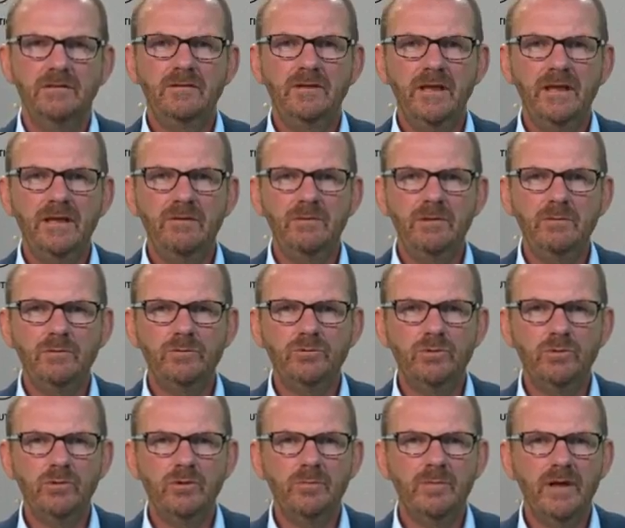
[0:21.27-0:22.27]
Today we will
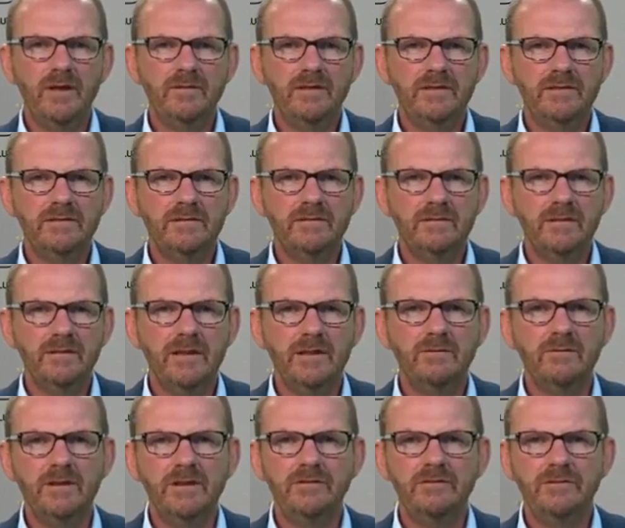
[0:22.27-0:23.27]
talk about this, and
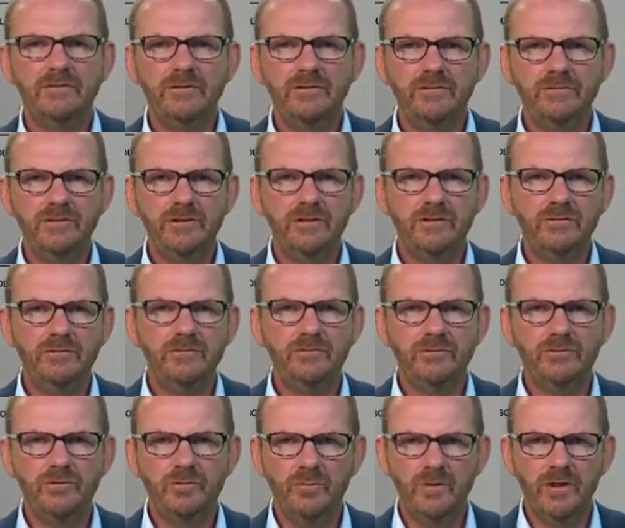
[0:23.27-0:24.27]
I will introduce you
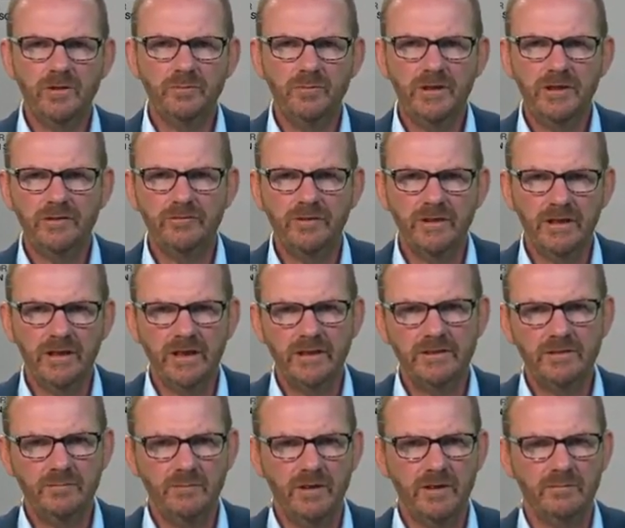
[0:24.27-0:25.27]
to smart metering
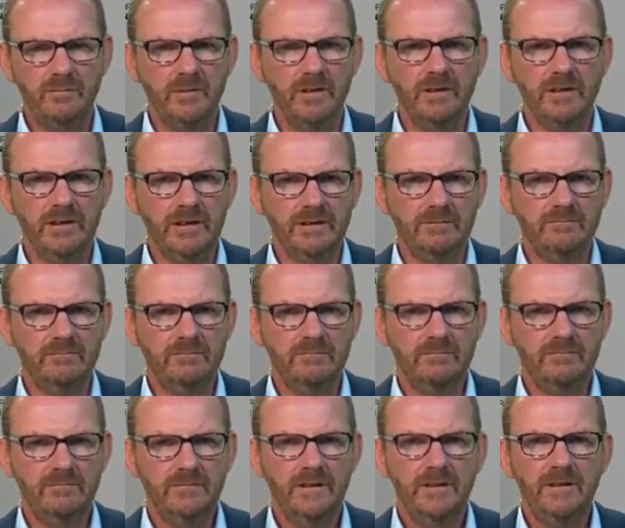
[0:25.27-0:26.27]
and smart modeling.
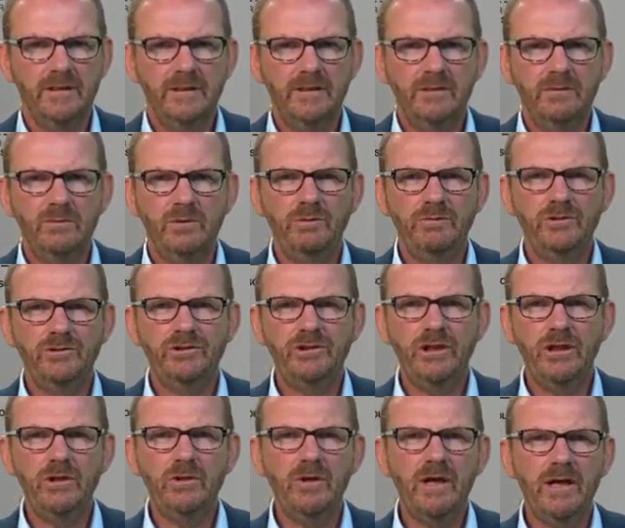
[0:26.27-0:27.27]
We will
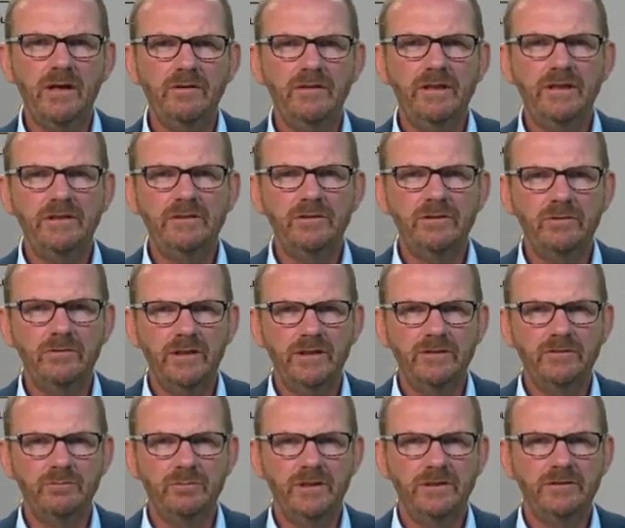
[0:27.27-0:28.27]
show how these two
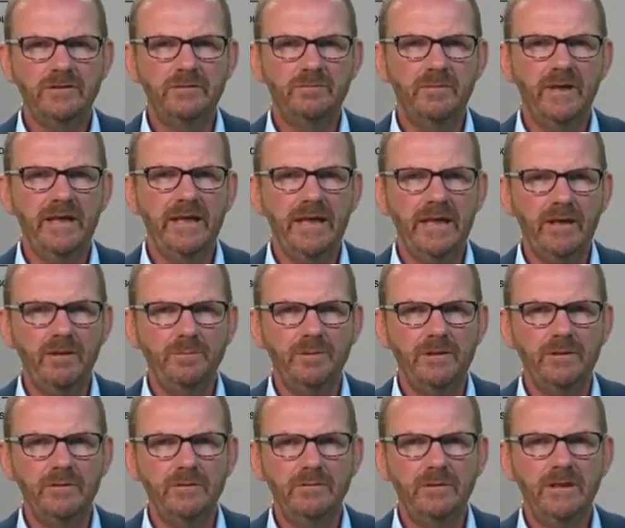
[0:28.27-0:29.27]
instruments may
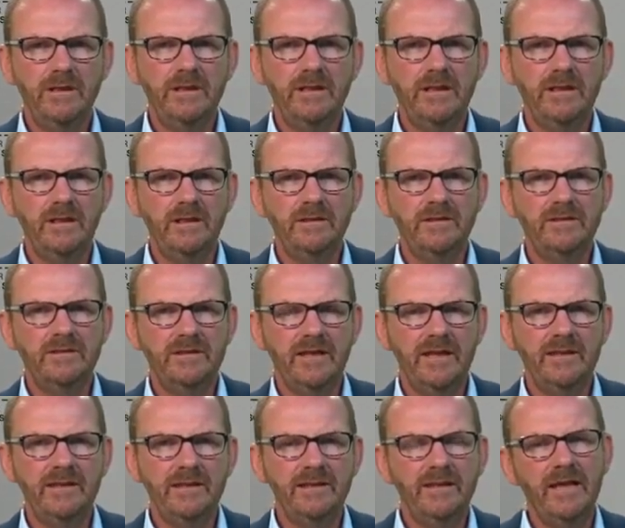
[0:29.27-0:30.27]
help you in
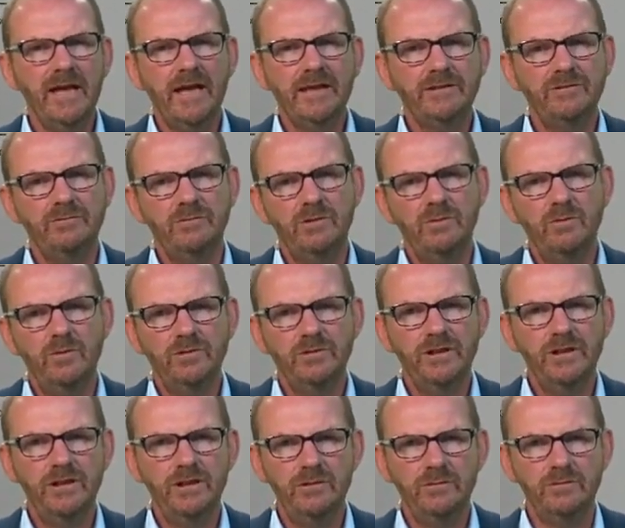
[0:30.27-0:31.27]
understanding the actual
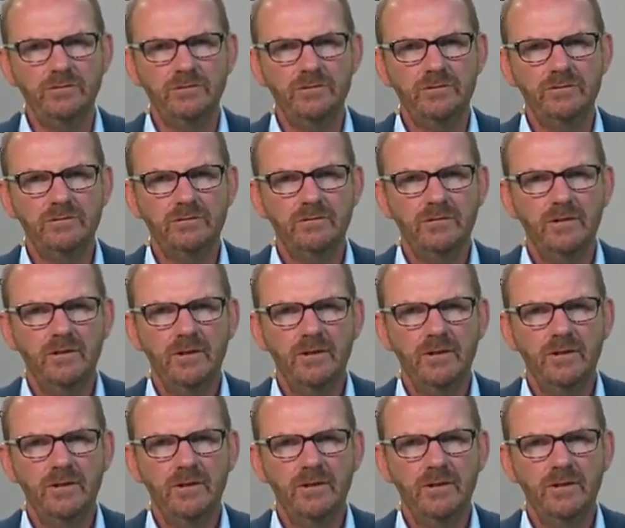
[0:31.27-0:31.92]
water use.